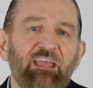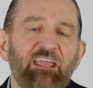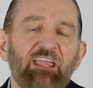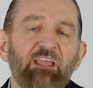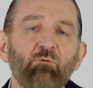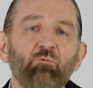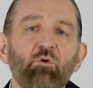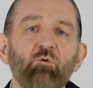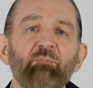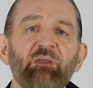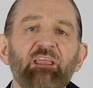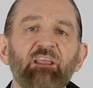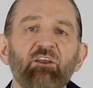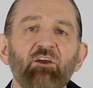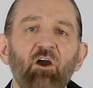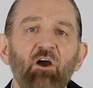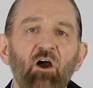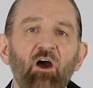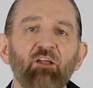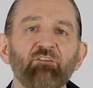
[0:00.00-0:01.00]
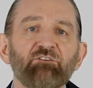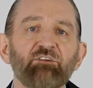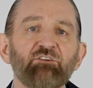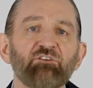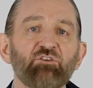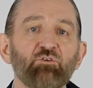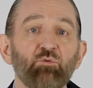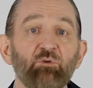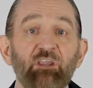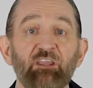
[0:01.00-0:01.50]
it will make
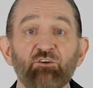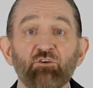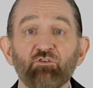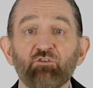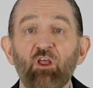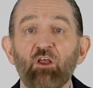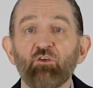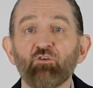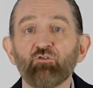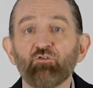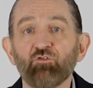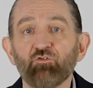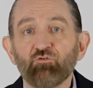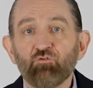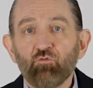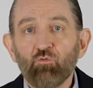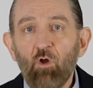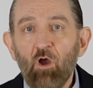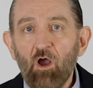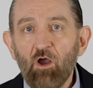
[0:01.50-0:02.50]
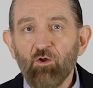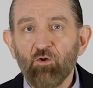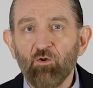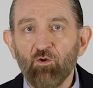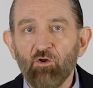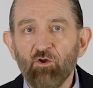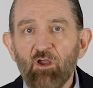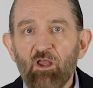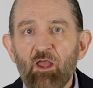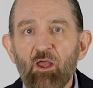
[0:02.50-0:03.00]
content creators
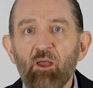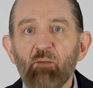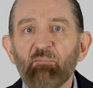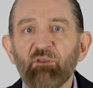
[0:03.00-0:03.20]
stronger